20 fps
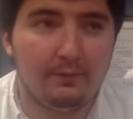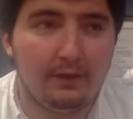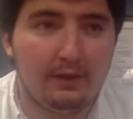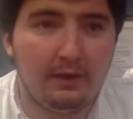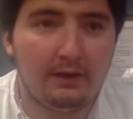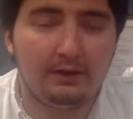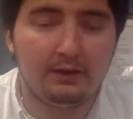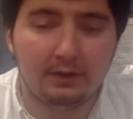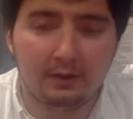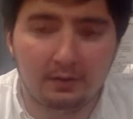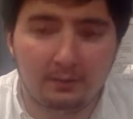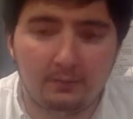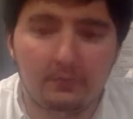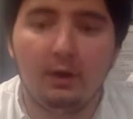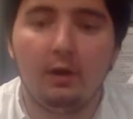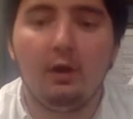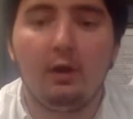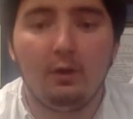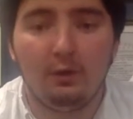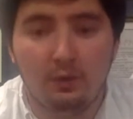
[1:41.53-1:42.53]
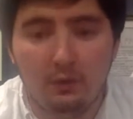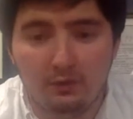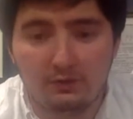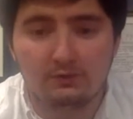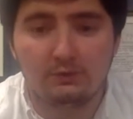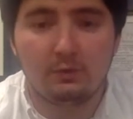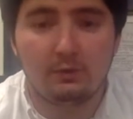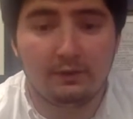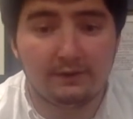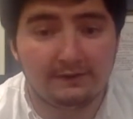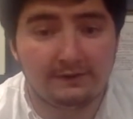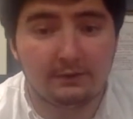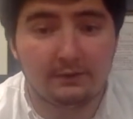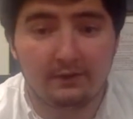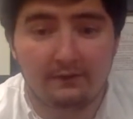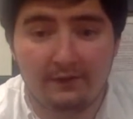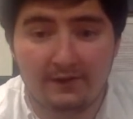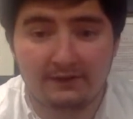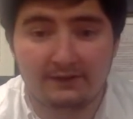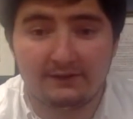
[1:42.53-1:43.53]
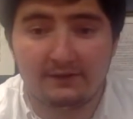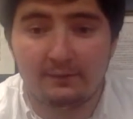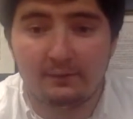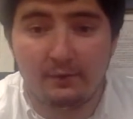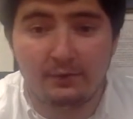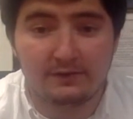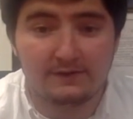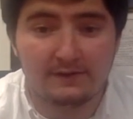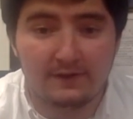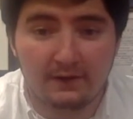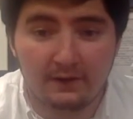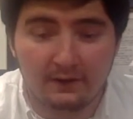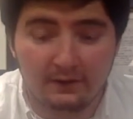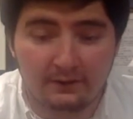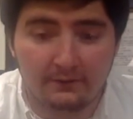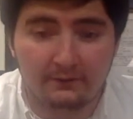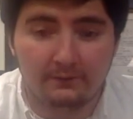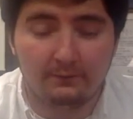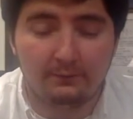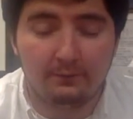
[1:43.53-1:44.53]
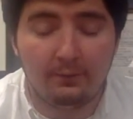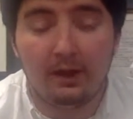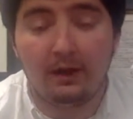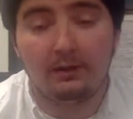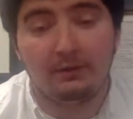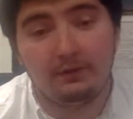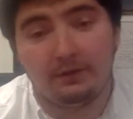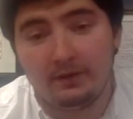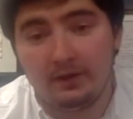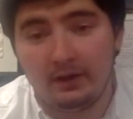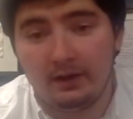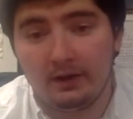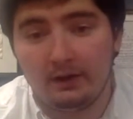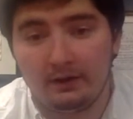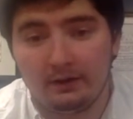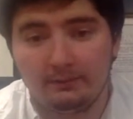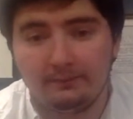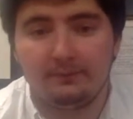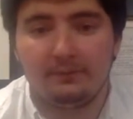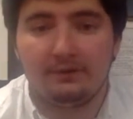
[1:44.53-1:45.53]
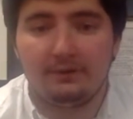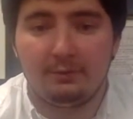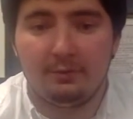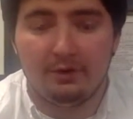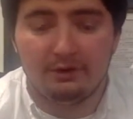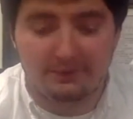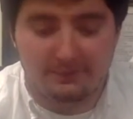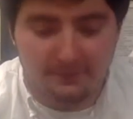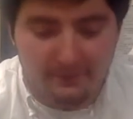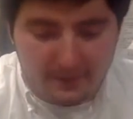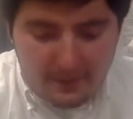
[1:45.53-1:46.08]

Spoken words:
income, those are the ones that were affected the most by the depression.